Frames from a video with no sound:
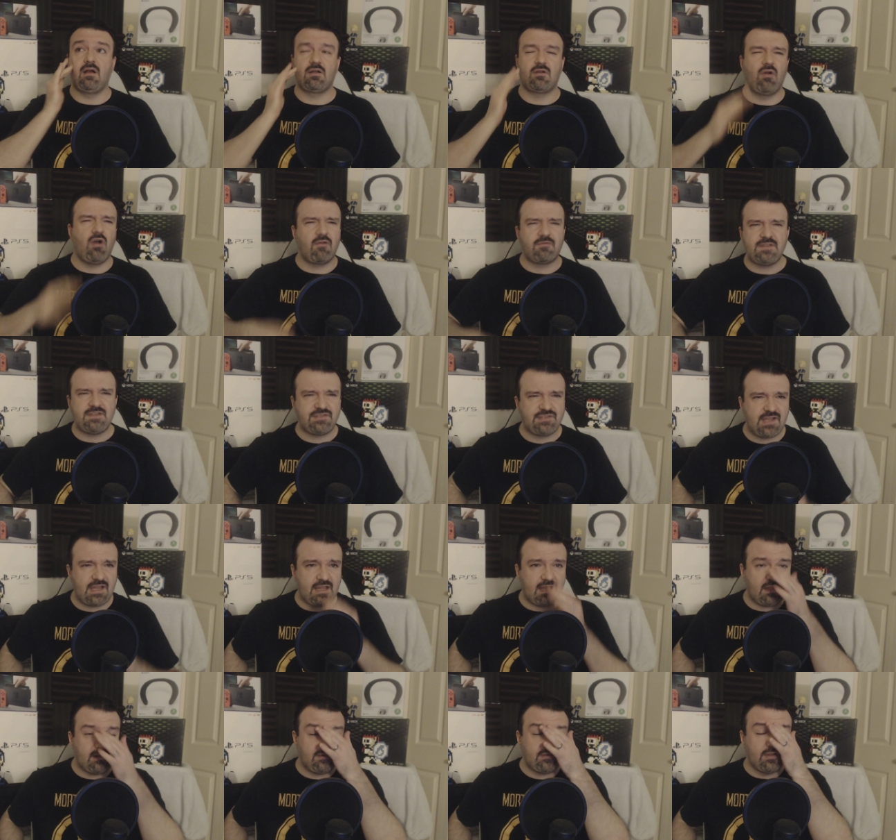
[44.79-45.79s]
coffee
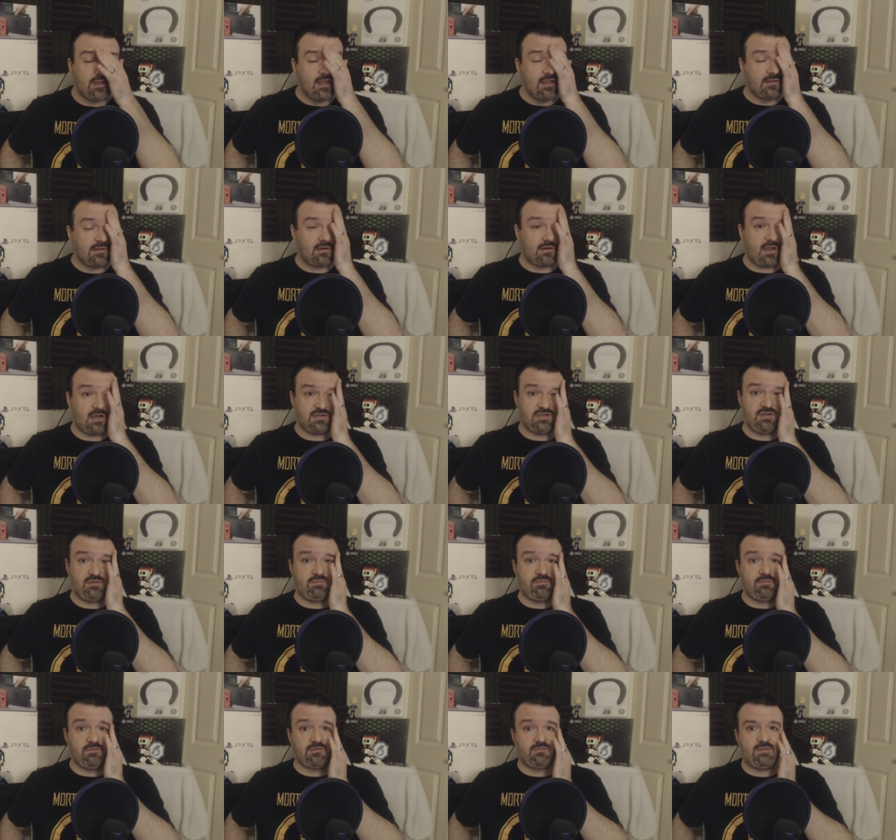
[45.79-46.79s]
stands that are actually
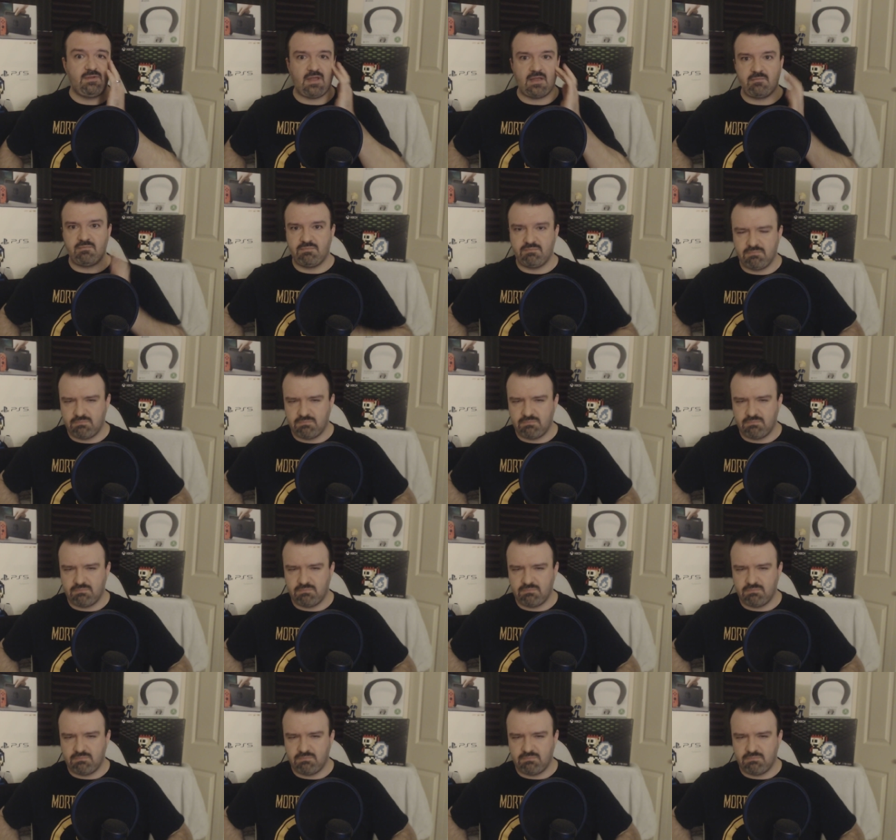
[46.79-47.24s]
supposed to be like